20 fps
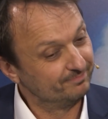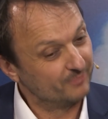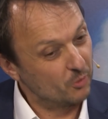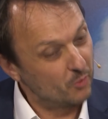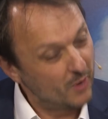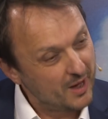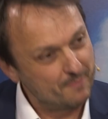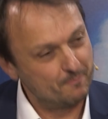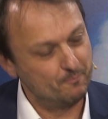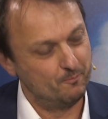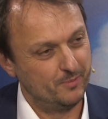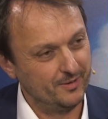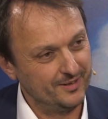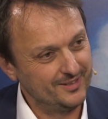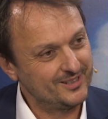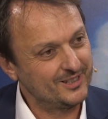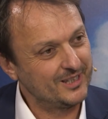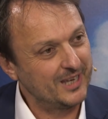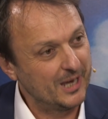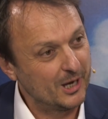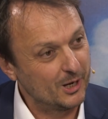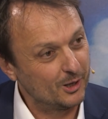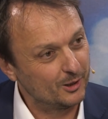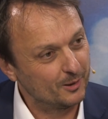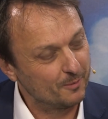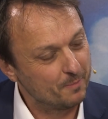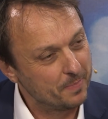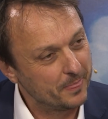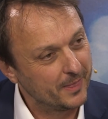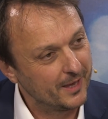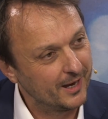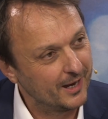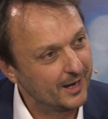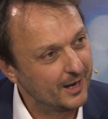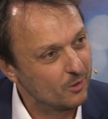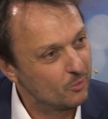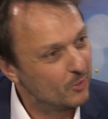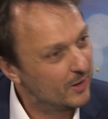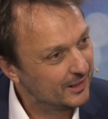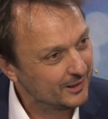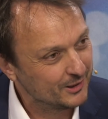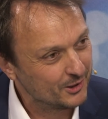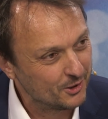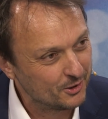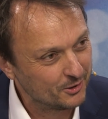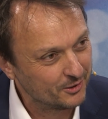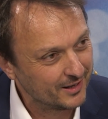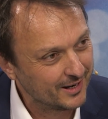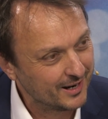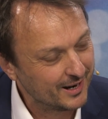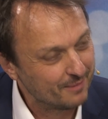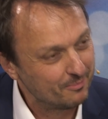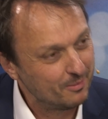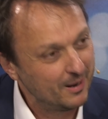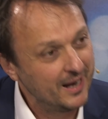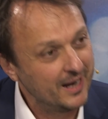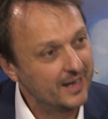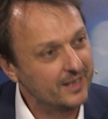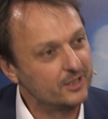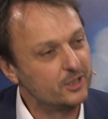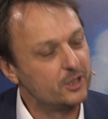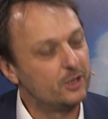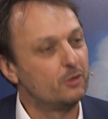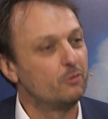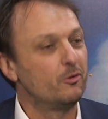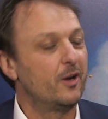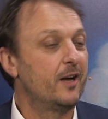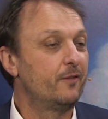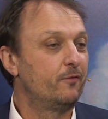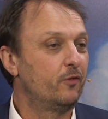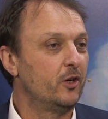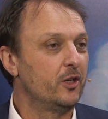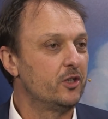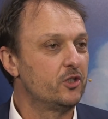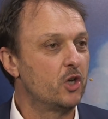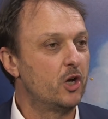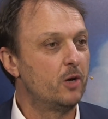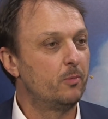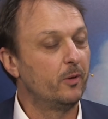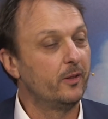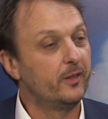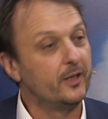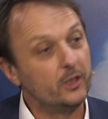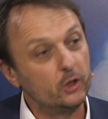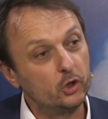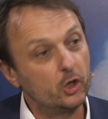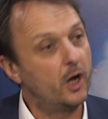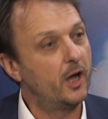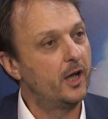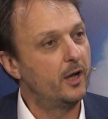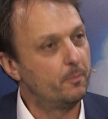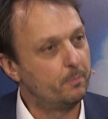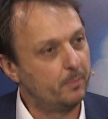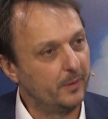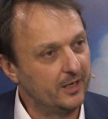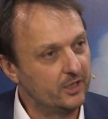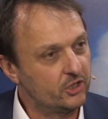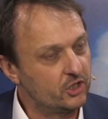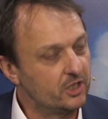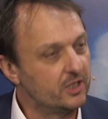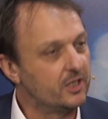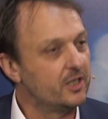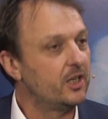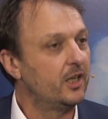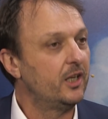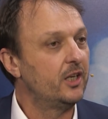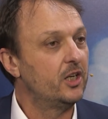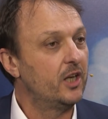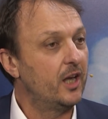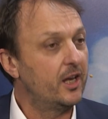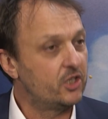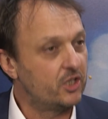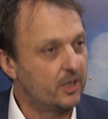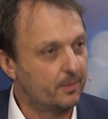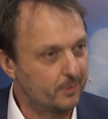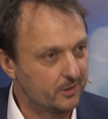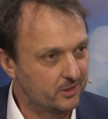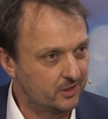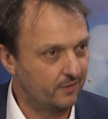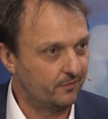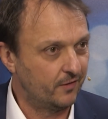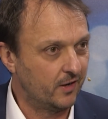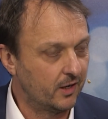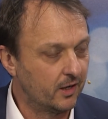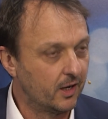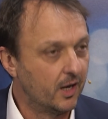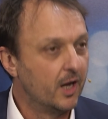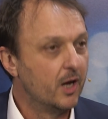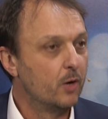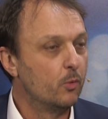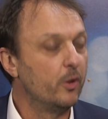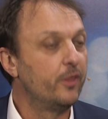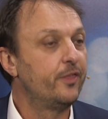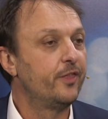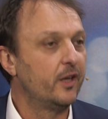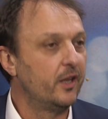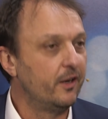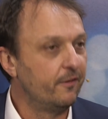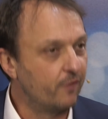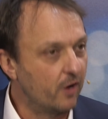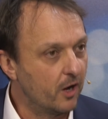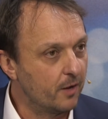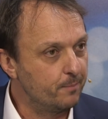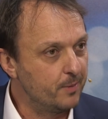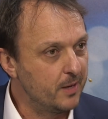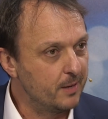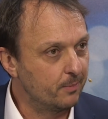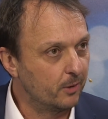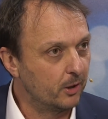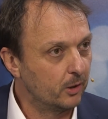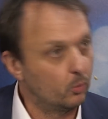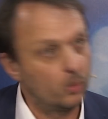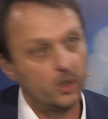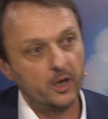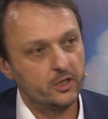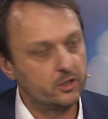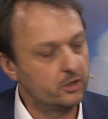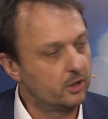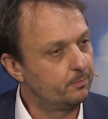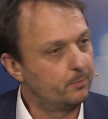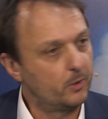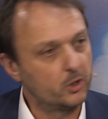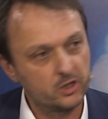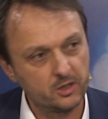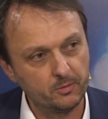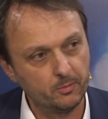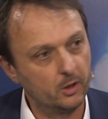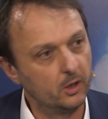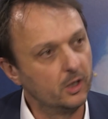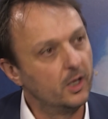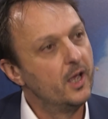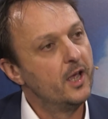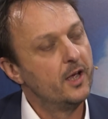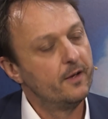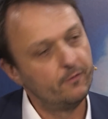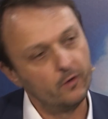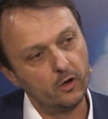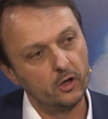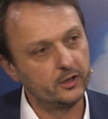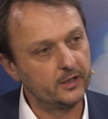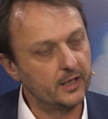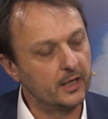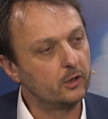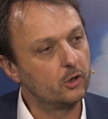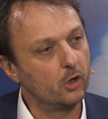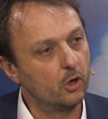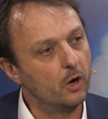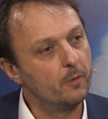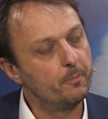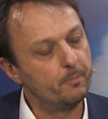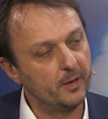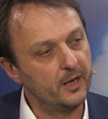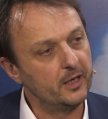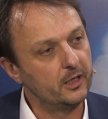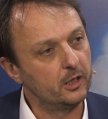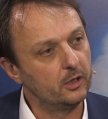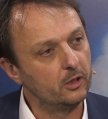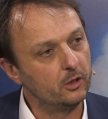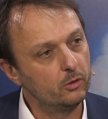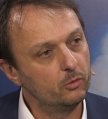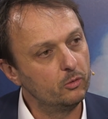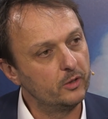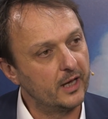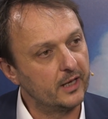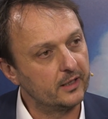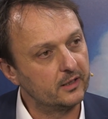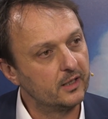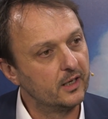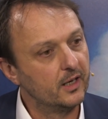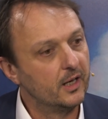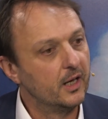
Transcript: web-scale, well-known brands to run, for example, the entire operation in Asia Pacific with 35 people, why is not possible for a telco operator to do that?